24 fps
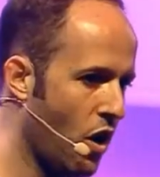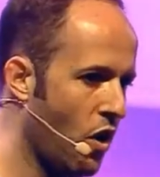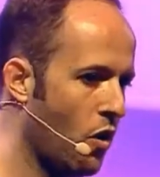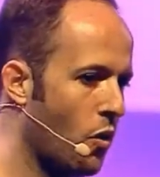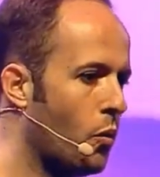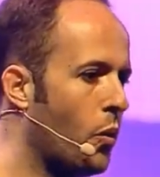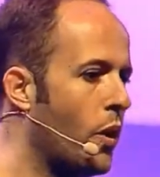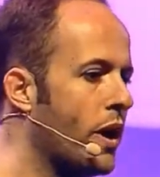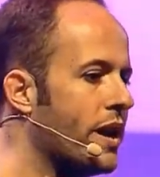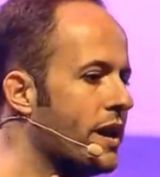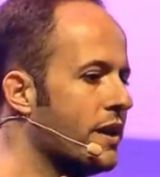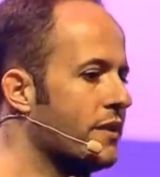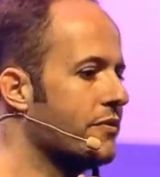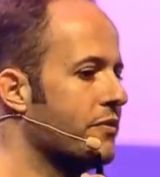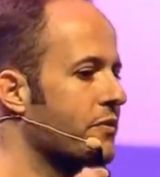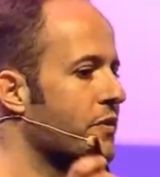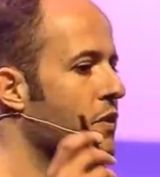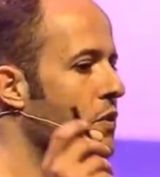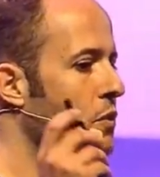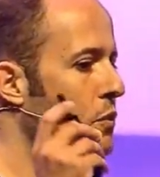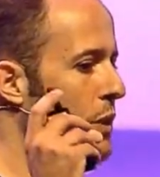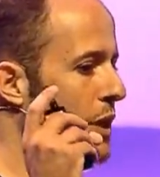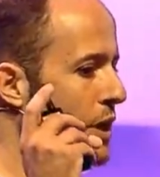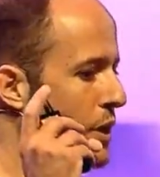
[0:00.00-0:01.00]
What if
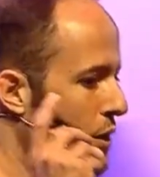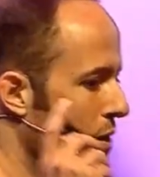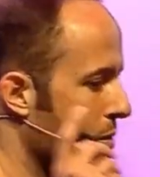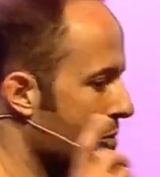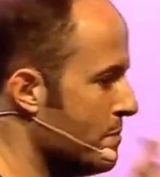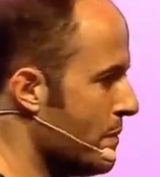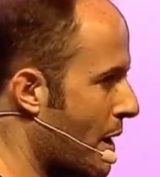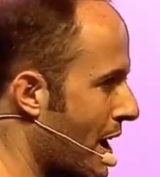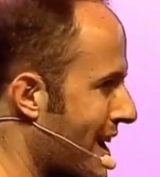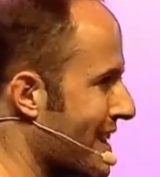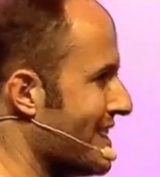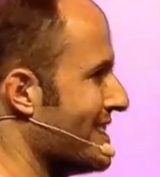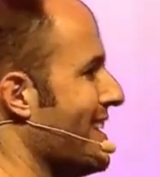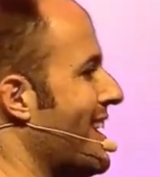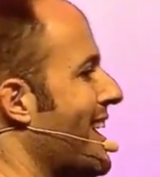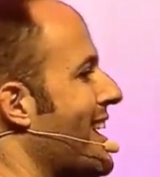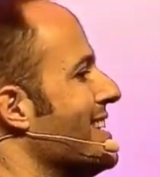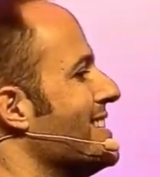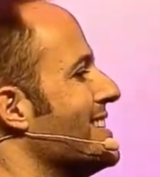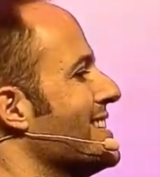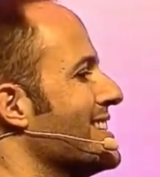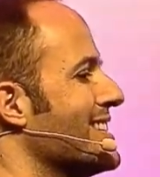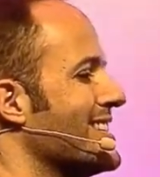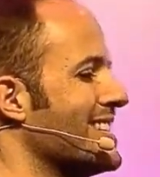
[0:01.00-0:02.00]
we could
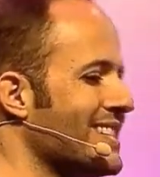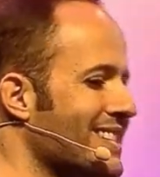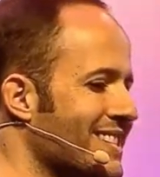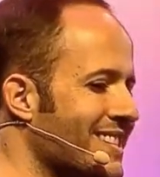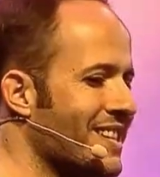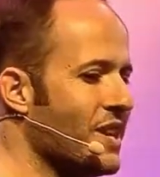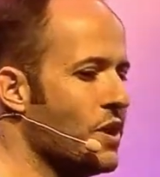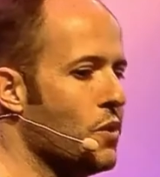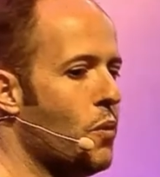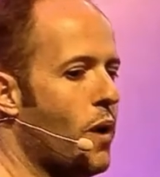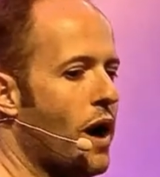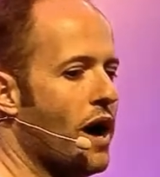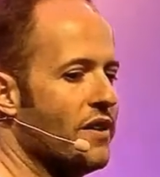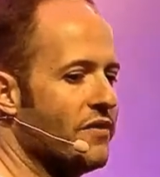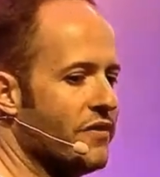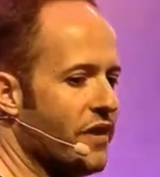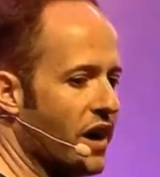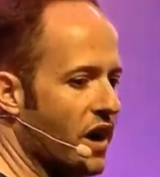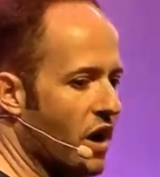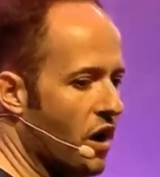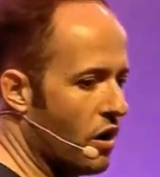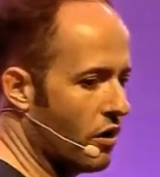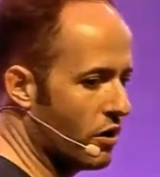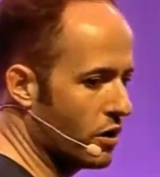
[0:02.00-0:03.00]
monetize existing
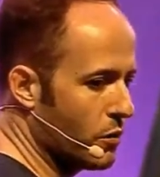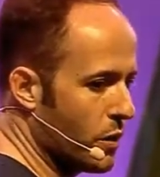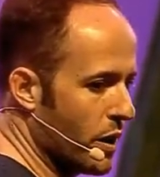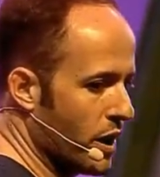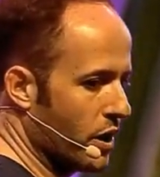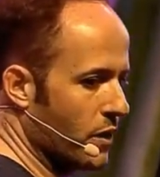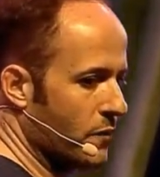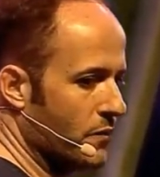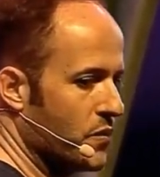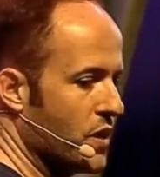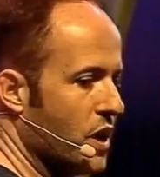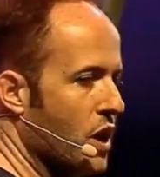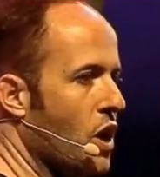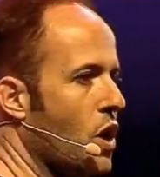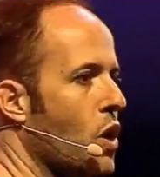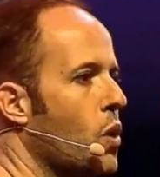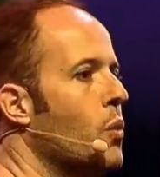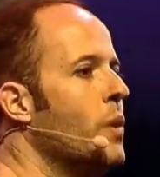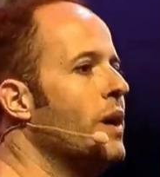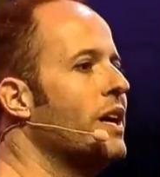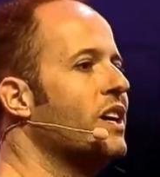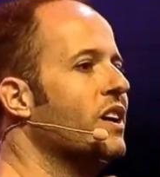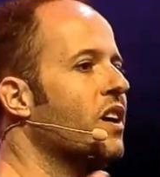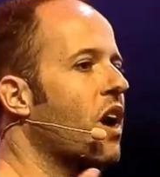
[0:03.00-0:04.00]
Wi-Fi hardware?
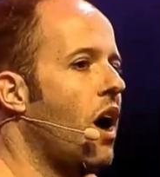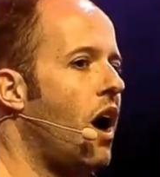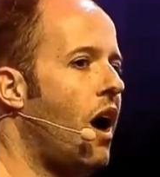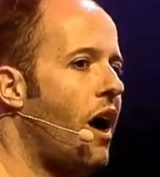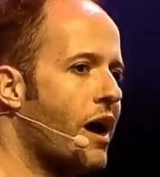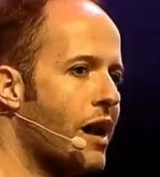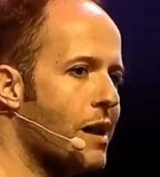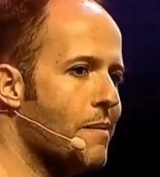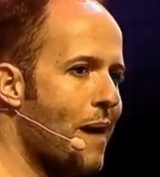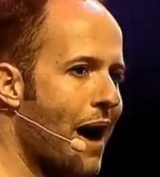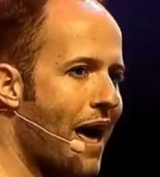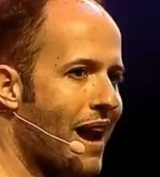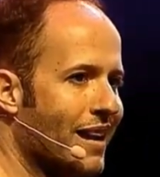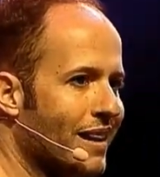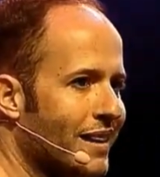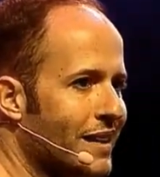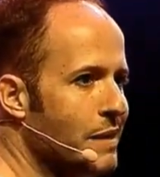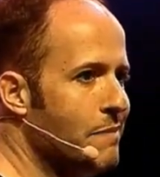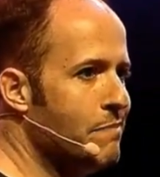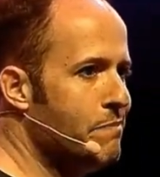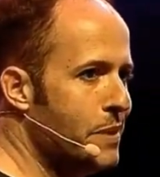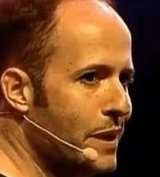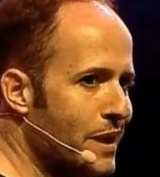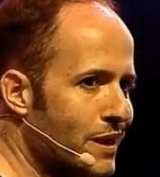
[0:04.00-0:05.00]
We could automatically
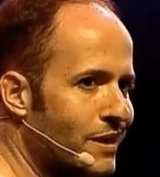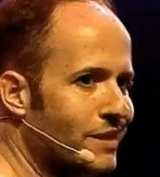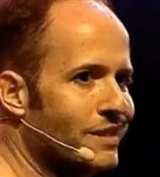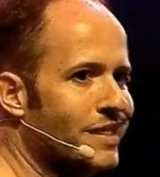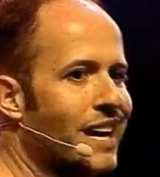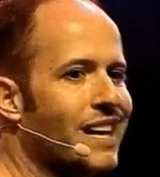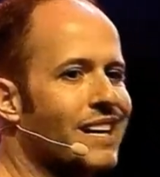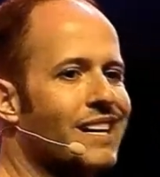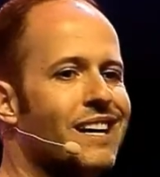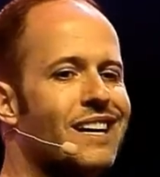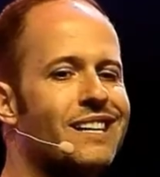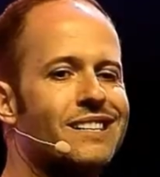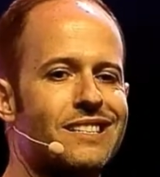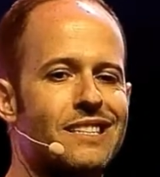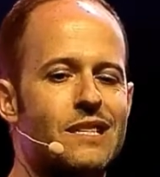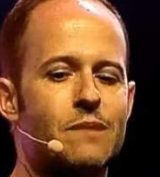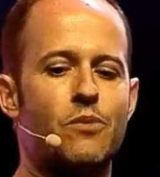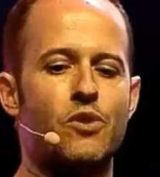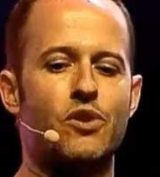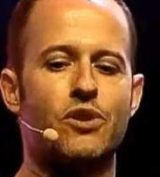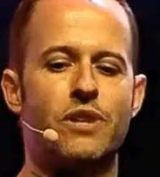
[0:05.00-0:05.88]
build a customer